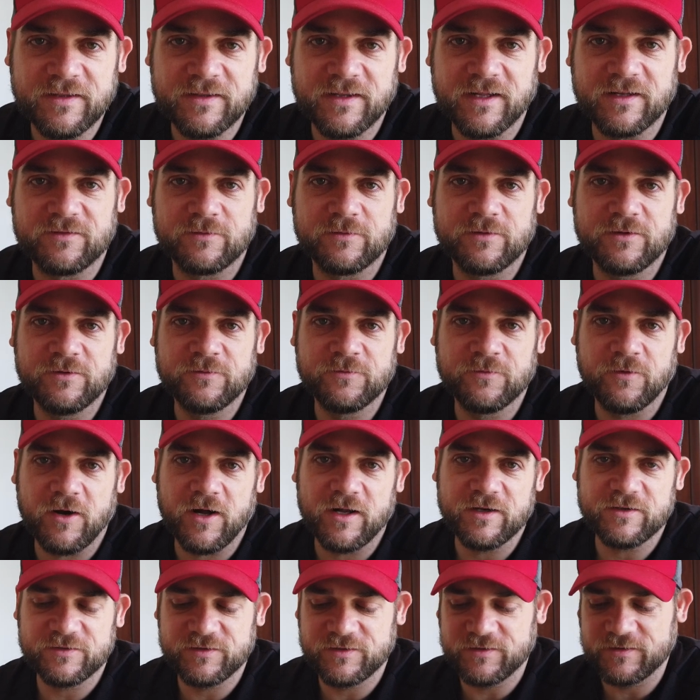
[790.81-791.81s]
And that's what you've
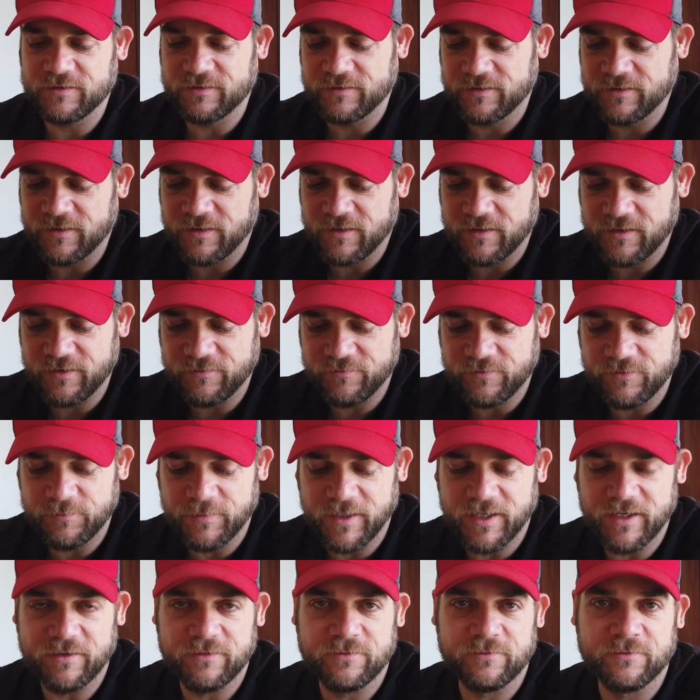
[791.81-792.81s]
watched if you
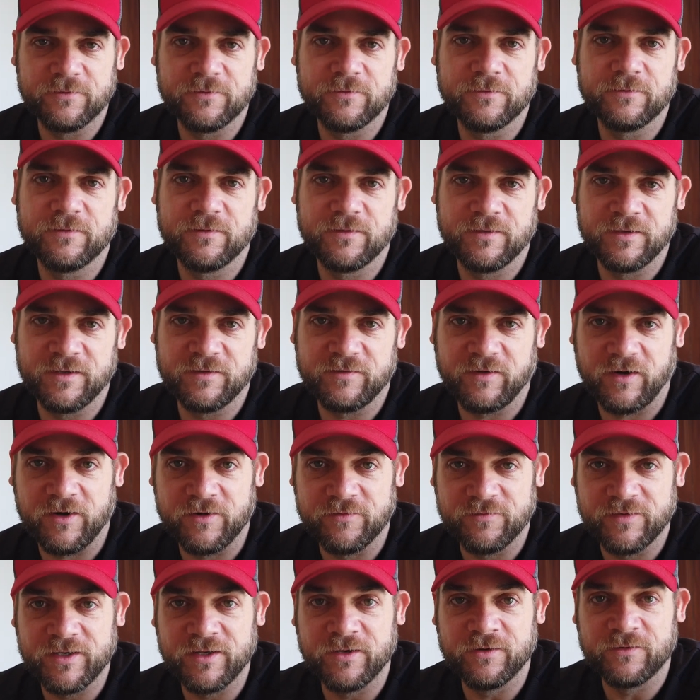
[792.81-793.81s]
made it through the
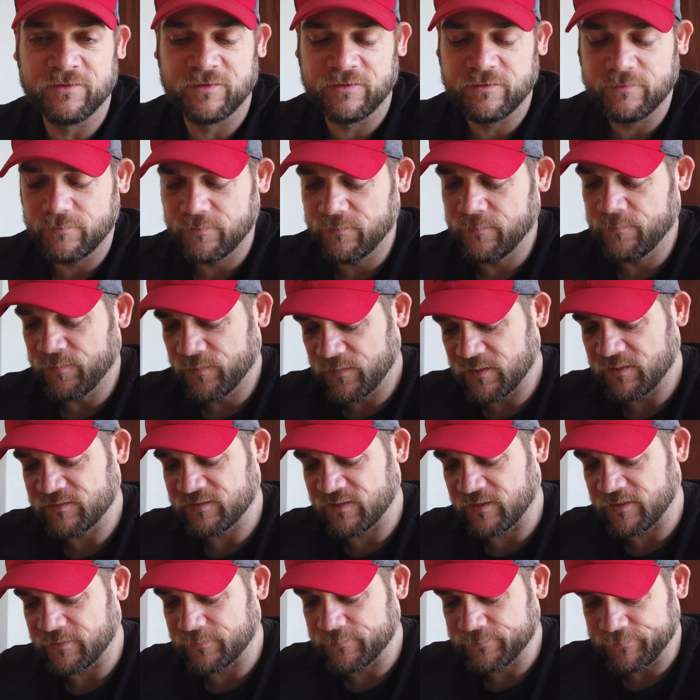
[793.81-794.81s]
entire video.
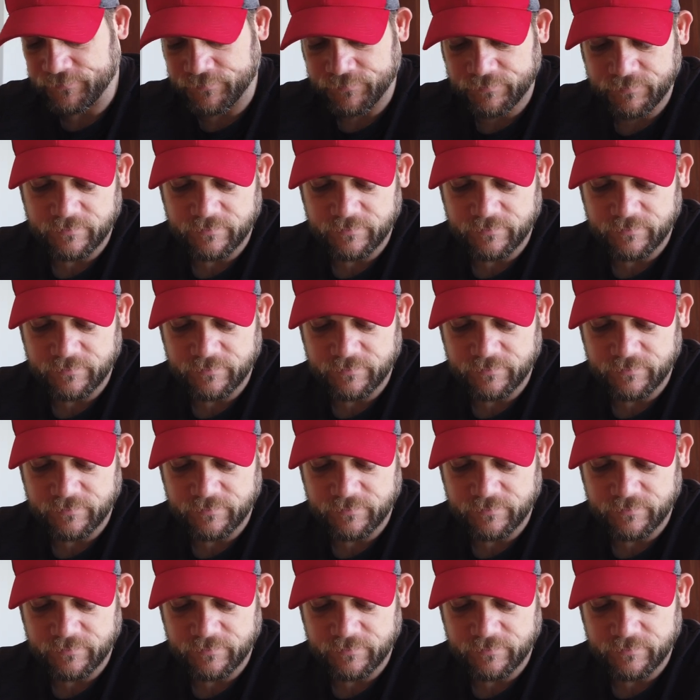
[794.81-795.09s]
So